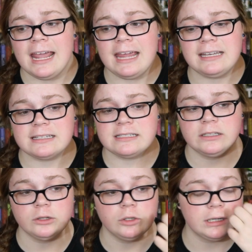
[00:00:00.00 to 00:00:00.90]
It
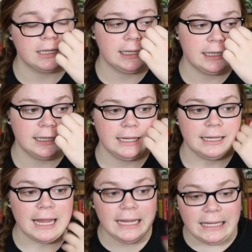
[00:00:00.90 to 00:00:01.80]
doesn't look
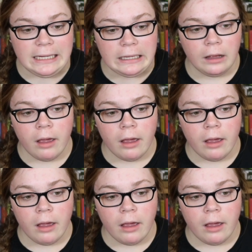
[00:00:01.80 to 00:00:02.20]
cakey